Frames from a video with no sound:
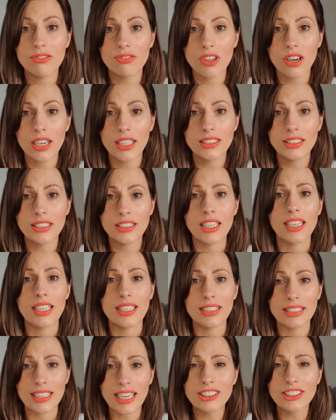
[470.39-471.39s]
writing
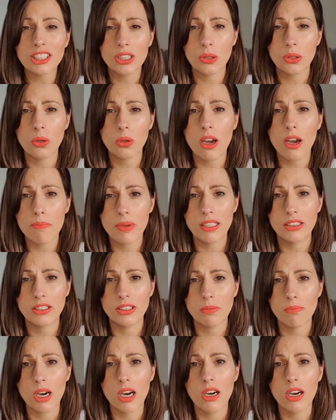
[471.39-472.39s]
is actually quite a big
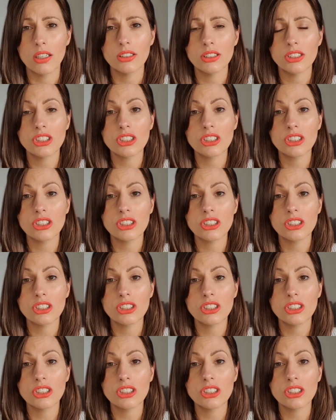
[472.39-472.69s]
demand.